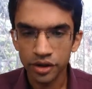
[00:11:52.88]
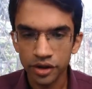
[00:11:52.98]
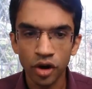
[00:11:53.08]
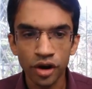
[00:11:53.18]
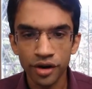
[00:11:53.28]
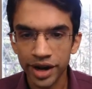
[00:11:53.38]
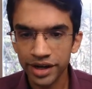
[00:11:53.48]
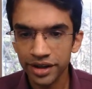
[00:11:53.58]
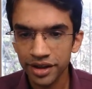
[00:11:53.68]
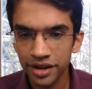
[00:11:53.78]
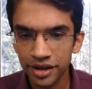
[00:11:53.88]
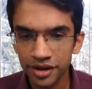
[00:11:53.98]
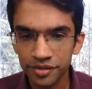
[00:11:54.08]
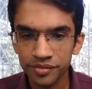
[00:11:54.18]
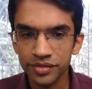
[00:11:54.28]
all right,
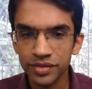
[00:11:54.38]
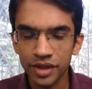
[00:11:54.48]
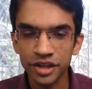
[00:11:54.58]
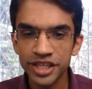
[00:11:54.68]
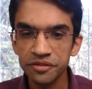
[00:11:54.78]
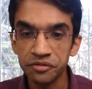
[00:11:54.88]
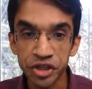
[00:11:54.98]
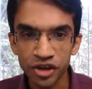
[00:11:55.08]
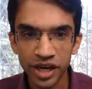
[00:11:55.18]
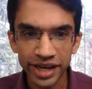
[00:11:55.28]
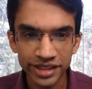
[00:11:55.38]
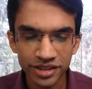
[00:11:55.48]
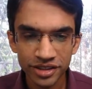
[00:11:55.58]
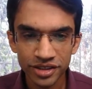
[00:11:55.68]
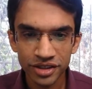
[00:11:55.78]
I'll say
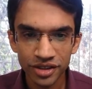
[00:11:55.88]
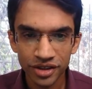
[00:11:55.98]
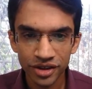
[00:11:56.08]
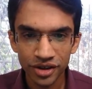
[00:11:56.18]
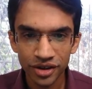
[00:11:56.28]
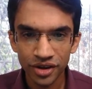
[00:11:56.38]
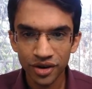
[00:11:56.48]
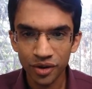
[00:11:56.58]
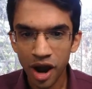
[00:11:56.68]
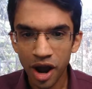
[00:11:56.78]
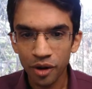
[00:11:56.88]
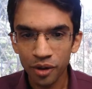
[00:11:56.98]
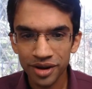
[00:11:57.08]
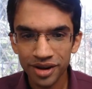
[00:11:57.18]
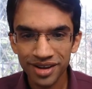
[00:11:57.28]
visualize.
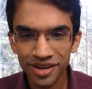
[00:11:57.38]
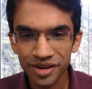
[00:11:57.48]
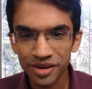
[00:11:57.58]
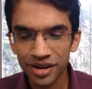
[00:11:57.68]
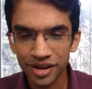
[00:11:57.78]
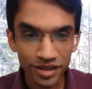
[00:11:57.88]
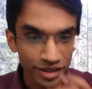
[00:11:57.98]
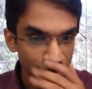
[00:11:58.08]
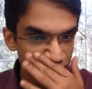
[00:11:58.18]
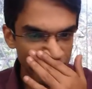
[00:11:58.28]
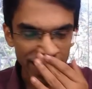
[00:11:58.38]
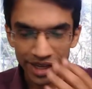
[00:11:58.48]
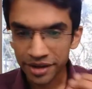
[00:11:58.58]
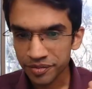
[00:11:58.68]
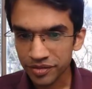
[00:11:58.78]
Wow,
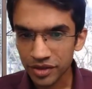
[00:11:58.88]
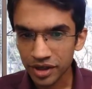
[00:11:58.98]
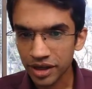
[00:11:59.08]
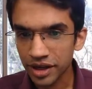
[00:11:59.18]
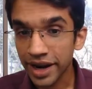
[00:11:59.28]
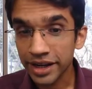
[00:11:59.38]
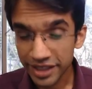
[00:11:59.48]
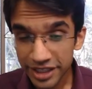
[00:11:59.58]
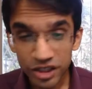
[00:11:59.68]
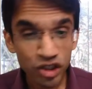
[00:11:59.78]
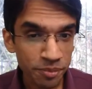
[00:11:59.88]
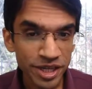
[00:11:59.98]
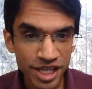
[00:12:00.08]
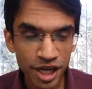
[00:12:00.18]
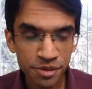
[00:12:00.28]
see, this job
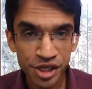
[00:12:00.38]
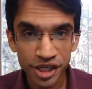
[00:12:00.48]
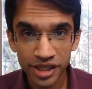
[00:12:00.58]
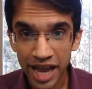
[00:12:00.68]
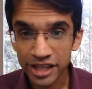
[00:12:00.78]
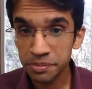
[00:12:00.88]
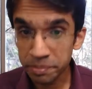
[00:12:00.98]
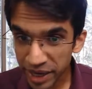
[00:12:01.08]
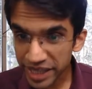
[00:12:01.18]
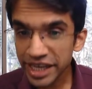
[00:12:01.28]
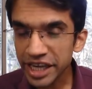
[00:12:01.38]
description has many